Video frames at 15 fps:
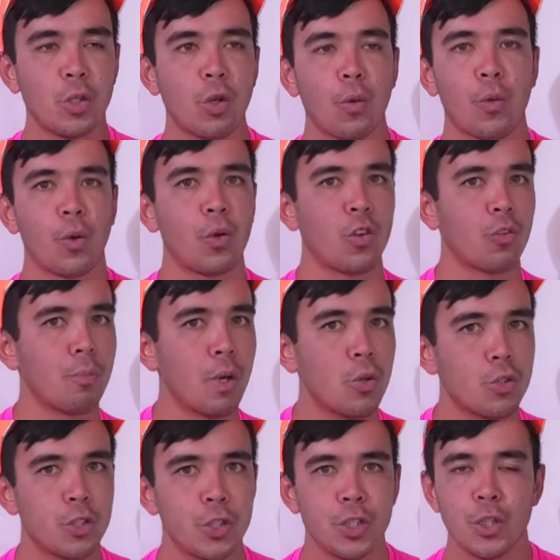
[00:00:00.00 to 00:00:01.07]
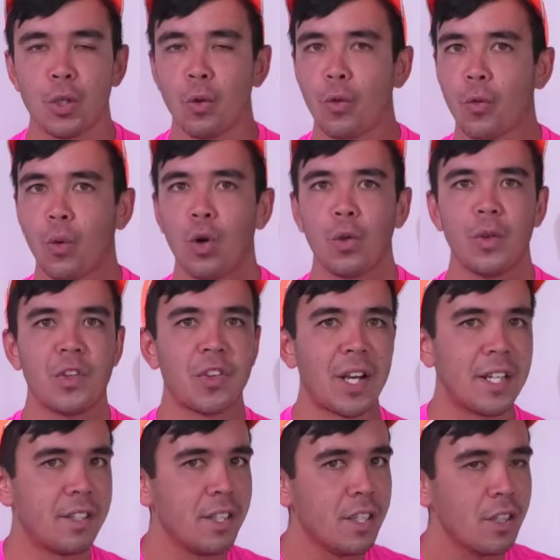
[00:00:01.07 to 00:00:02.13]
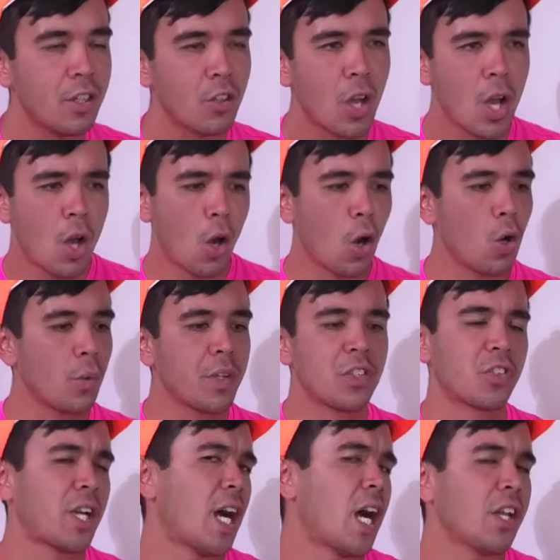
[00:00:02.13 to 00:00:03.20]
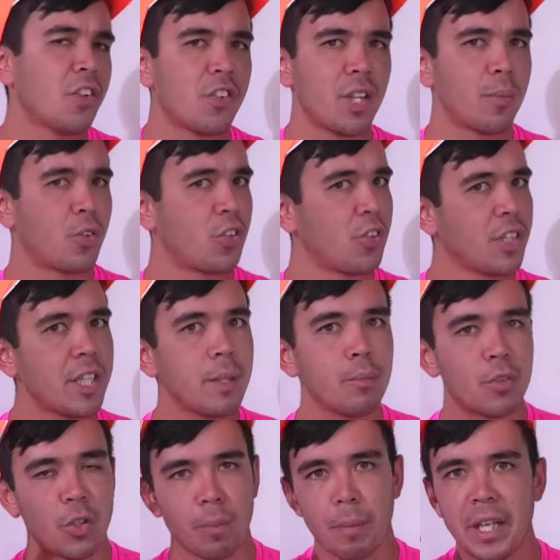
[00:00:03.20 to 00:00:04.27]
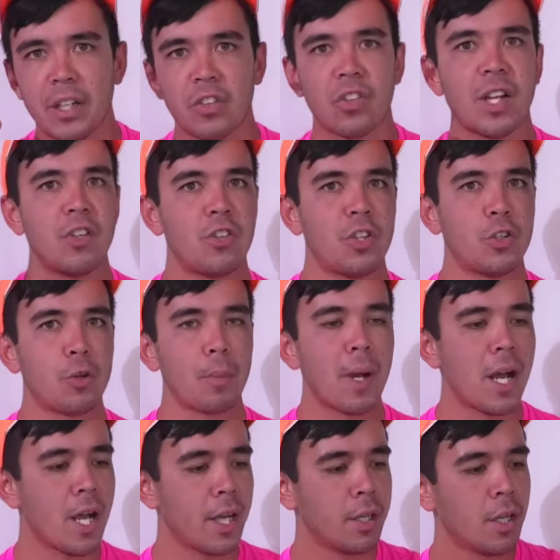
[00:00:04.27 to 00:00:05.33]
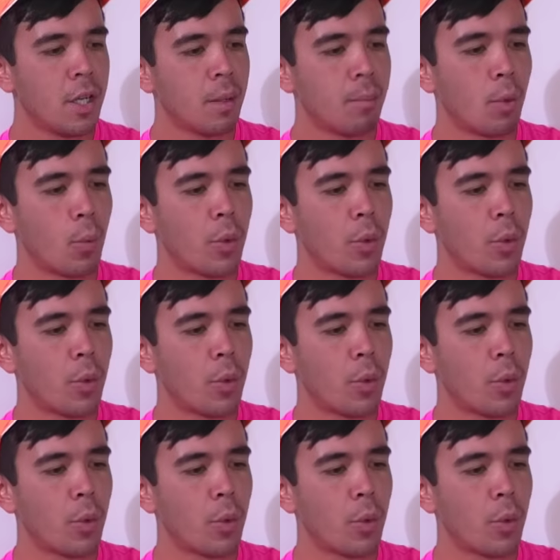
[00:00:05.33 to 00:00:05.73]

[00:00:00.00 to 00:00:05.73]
You go through all this motion, you go through all these ideas, all these concepts seem to make sense in your mind, but